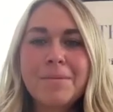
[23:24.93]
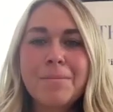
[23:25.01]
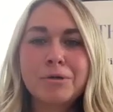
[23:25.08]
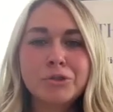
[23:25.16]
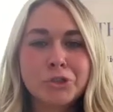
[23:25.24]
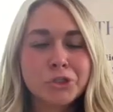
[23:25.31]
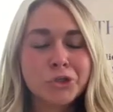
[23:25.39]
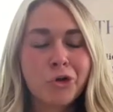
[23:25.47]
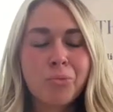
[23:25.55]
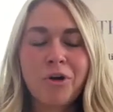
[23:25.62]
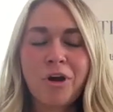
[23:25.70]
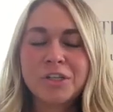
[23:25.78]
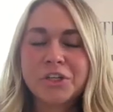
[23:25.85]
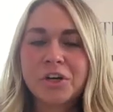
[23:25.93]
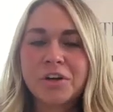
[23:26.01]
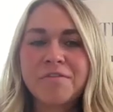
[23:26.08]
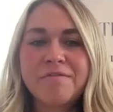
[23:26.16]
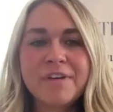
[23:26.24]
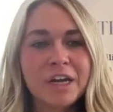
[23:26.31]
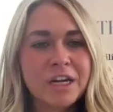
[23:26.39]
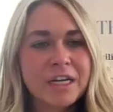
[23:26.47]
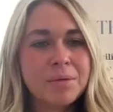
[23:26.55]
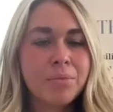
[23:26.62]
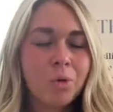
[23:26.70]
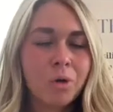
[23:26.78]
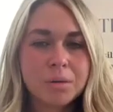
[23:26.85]
Post-surgical bras are a very
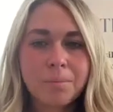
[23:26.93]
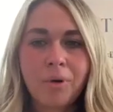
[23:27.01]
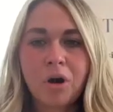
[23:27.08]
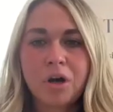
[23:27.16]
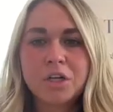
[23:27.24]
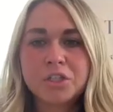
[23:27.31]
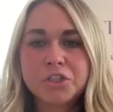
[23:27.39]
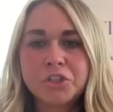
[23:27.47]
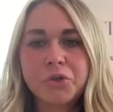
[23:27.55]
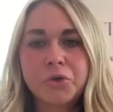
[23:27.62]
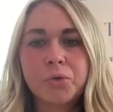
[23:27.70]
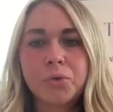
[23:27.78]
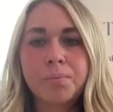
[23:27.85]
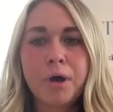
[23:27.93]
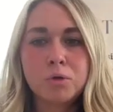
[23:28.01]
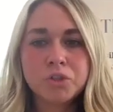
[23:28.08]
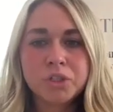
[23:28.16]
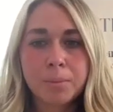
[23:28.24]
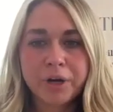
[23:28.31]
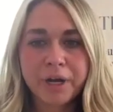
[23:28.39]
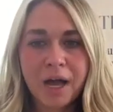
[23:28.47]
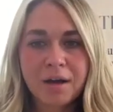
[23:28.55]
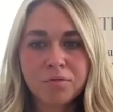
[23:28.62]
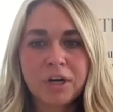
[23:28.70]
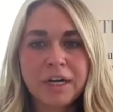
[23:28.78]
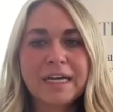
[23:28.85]
important part to post-op
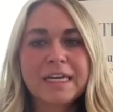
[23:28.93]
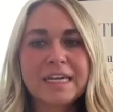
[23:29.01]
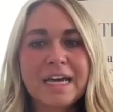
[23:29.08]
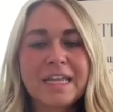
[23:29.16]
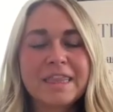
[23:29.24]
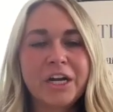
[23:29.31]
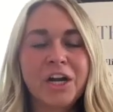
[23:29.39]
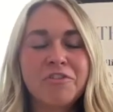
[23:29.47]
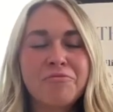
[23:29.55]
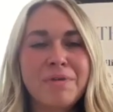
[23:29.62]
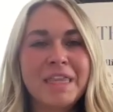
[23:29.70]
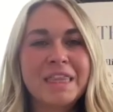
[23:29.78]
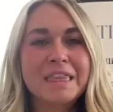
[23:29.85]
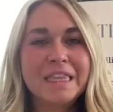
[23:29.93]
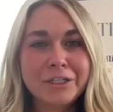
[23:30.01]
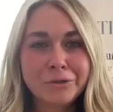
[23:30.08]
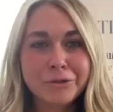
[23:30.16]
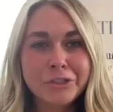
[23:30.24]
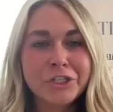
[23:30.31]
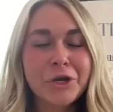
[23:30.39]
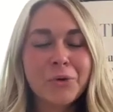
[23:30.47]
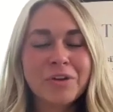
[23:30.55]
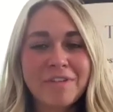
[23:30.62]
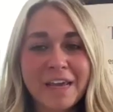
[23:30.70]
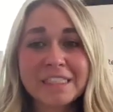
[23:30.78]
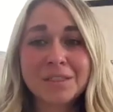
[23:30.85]
recovery, yet there have been little to no
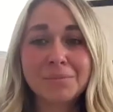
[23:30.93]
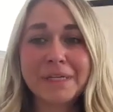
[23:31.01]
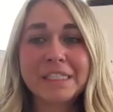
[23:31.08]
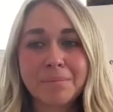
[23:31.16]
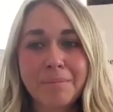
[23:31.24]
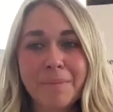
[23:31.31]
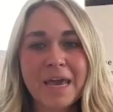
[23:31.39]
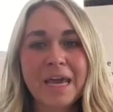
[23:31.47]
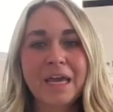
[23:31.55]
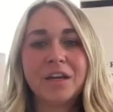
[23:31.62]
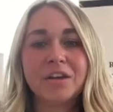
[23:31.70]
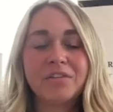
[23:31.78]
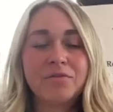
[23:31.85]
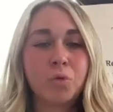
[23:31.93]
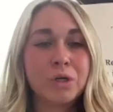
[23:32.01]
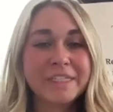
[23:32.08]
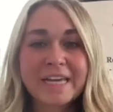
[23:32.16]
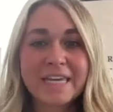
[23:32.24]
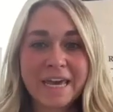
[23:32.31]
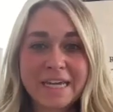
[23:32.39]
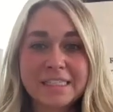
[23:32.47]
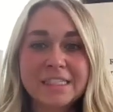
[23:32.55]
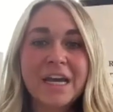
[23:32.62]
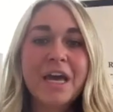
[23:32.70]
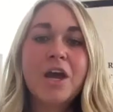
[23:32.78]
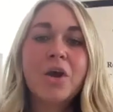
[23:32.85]
advancements made for
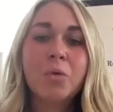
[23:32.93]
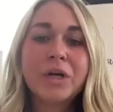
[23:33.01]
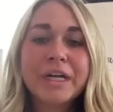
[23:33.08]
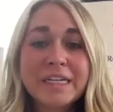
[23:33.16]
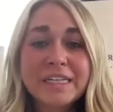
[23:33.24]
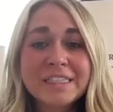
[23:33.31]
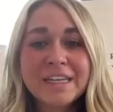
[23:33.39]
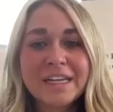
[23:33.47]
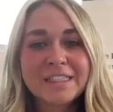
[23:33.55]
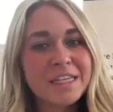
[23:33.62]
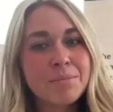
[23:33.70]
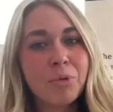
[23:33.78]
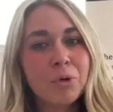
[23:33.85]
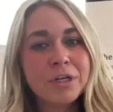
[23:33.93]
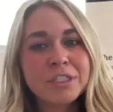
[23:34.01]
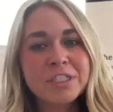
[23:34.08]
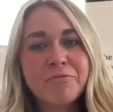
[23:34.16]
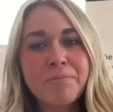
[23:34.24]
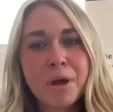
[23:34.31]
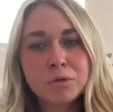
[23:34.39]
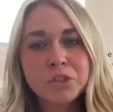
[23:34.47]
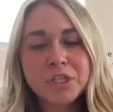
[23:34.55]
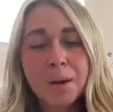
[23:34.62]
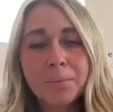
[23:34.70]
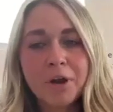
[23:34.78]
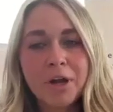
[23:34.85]
decades. We're going to discuss the importance of
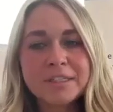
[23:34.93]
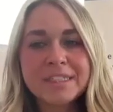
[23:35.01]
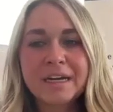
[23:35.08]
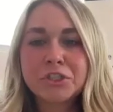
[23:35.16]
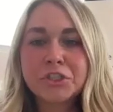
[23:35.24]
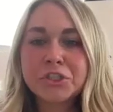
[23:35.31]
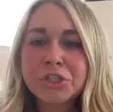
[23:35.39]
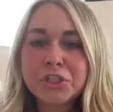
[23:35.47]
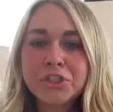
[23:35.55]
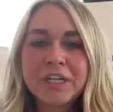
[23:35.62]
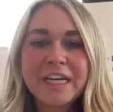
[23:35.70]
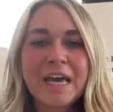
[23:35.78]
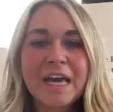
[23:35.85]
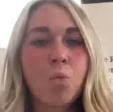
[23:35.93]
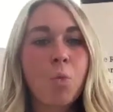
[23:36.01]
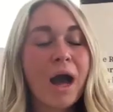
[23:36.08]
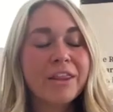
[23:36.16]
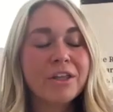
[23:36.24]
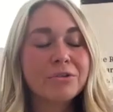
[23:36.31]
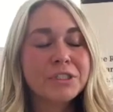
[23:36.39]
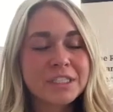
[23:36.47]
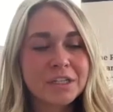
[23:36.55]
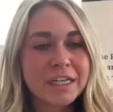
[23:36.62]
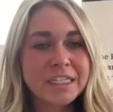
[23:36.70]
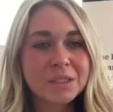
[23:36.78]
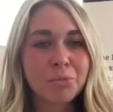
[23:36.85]
post-op bras after surgery, and why the
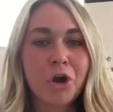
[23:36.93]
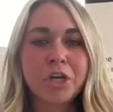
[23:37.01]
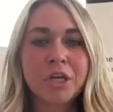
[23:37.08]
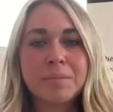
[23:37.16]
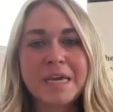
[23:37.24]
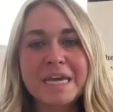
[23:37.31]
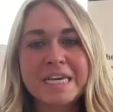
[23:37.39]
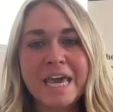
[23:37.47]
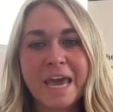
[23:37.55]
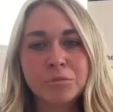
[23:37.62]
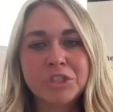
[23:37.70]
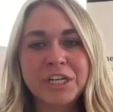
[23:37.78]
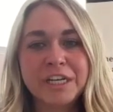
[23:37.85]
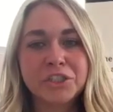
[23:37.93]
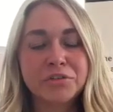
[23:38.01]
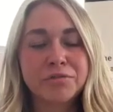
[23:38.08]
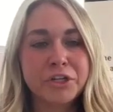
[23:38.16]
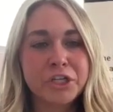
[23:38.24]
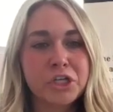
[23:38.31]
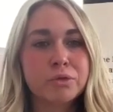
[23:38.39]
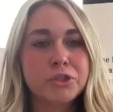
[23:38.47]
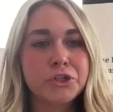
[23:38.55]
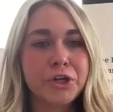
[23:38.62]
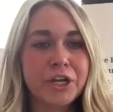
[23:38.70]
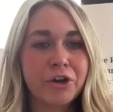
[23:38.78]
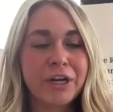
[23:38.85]
Resilience Bra could be a game changer for you
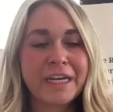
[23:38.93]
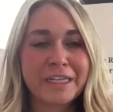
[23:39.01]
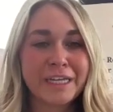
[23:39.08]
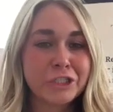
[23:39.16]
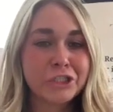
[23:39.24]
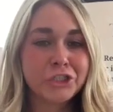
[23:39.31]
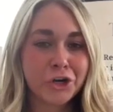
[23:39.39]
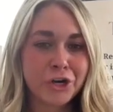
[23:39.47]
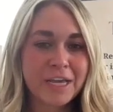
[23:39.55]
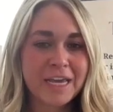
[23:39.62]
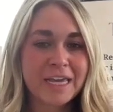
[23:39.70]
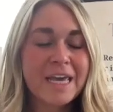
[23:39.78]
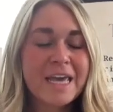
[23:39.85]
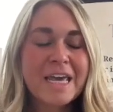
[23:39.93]
during your healing journey.